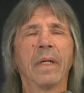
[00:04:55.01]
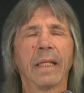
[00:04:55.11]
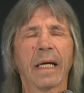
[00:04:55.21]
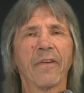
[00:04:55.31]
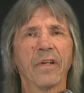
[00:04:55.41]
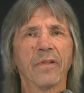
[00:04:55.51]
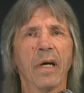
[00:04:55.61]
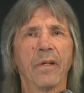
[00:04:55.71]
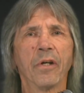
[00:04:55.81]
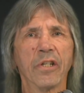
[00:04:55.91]
Like I said,
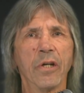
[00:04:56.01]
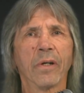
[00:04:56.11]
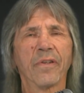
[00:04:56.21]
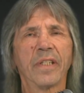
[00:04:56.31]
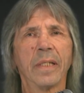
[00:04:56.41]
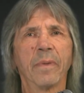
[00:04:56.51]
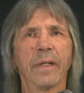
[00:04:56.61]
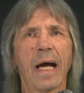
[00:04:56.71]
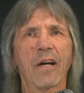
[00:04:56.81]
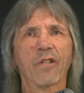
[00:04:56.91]
they're the youngest team in the
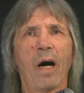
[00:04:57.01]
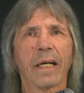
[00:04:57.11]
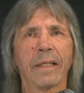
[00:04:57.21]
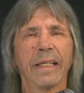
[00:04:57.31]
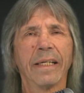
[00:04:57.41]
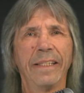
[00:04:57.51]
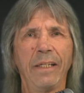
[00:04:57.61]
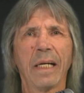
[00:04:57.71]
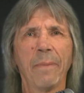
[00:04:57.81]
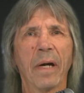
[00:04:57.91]
National Hockey League.
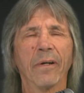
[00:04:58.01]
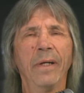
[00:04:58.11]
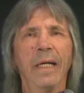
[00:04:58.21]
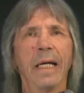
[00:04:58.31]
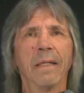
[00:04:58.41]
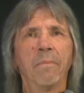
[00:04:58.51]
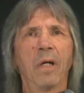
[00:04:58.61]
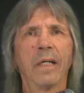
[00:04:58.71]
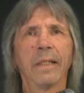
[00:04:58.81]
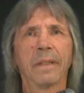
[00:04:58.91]
They'll get better. And
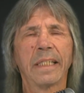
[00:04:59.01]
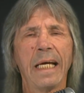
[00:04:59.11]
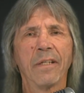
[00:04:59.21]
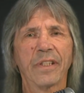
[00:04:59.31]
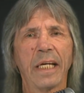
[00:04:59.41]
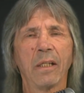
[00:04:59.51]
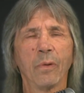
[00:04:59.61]
Martin St.